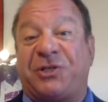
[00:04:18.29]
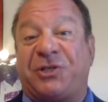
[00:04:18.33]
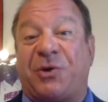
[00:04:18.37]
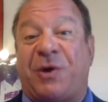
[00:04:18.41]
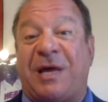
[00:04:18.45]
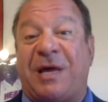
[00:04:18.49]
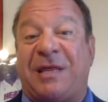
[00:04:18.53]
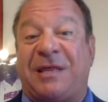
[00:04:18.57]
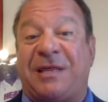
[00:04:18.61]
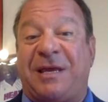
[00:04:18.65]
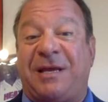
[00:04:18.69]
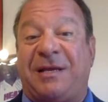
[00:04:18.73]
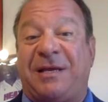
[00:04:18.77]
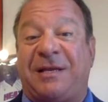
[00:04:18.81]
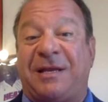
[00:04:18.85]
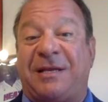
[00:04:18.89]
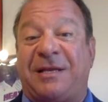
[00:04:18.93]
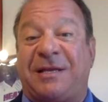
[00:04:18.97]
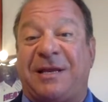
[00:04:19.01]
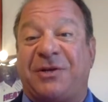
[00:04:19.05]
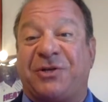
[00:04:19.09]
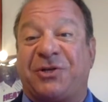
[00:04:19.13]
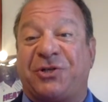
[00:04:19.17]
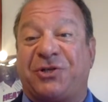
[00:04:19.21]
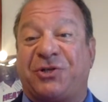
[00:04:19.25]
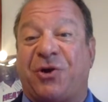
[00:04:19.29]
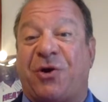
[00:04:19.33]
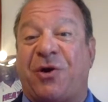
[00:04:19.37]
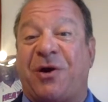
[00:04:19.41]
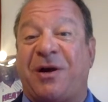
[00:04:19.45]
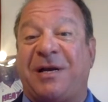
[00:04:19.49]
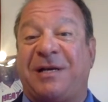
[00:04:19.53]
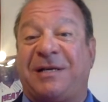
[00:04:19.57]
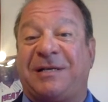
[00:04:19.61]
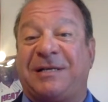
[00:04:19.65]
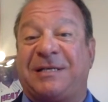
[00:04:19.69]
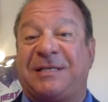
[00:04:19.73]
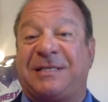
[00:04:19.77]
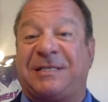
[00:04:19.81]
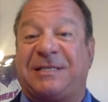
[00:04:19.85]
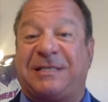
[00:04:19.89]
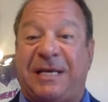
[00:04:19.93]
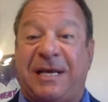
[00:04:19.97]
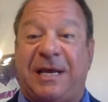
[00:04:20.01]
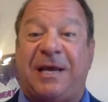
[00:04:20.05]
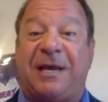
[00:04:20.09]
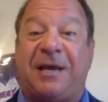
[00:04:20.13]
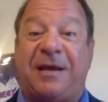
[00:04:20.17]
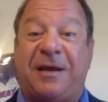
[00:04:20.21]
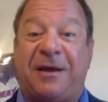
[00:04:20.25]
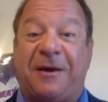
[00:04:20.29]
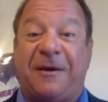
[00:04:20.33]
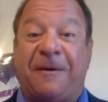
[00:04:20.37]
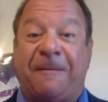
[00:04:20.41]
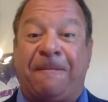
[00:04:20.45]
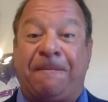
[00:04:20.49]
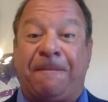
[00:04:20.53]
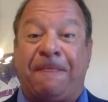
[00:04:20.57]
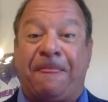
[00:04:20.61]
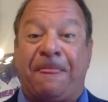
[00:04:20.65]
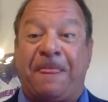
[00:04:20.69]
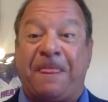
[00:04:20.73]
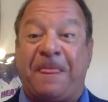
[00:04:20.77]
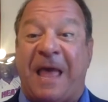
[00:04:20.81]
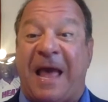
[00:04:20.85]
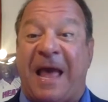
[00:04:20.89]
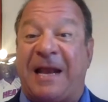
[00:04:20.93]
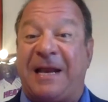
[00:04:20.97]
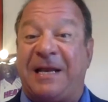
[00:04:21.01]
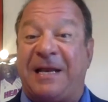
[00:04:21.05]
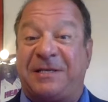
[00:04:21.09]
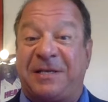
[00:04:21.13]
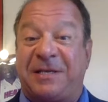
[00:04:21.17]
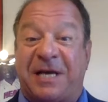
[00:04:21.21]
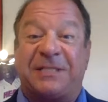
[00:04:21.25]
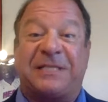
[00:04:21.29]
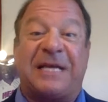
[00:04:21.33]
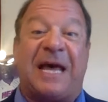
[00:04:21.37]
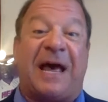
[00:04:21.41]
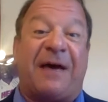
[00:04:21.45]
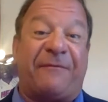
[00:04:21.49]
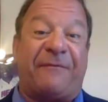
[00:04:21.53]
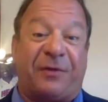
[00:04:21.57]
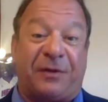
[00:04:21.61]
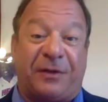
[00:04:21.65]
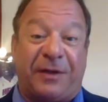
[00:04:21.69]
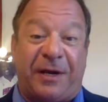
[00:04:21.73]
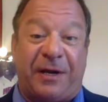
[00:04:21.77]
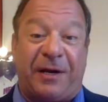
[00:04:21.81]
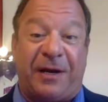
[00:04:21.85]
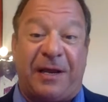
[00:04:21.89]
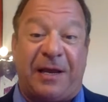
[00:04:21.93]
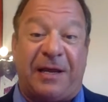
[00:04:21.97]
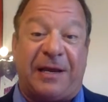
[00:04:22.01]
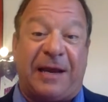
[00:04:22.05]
So I think that they're starting to see that it does have validity.